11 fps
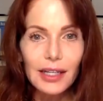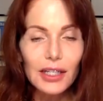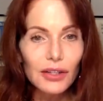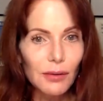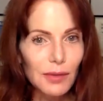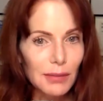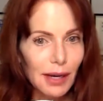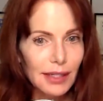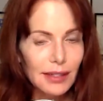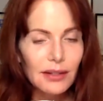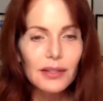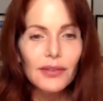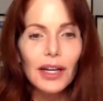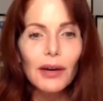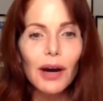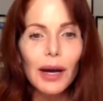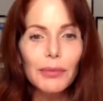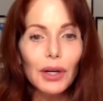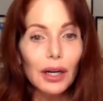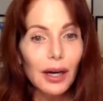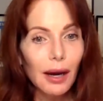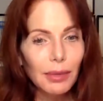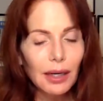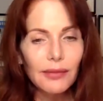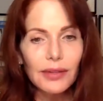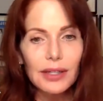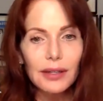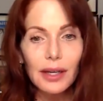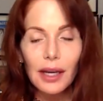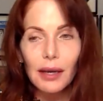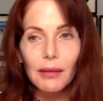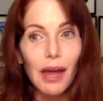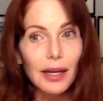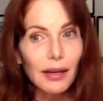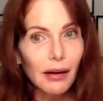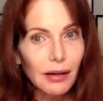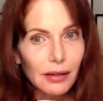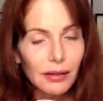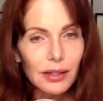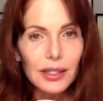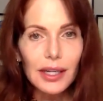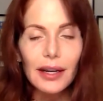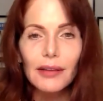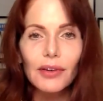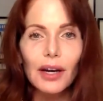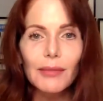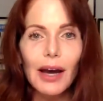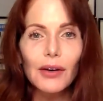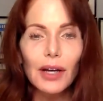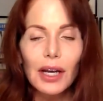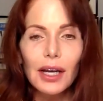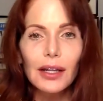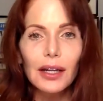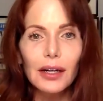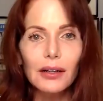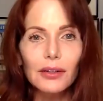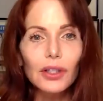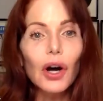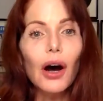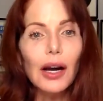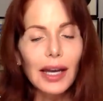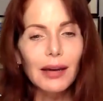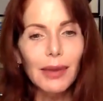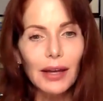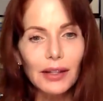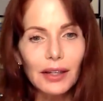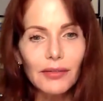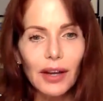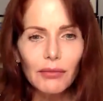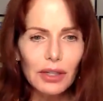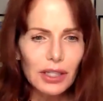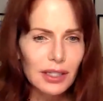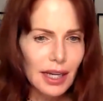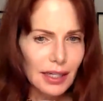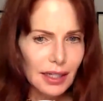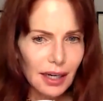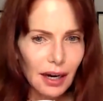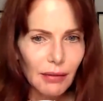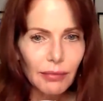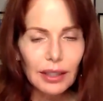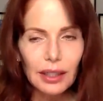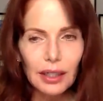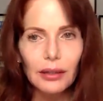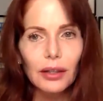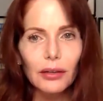the description box of this video, I put a couple of the many articles that have come out that are talking about the event, which is yet to come, but they're, right. you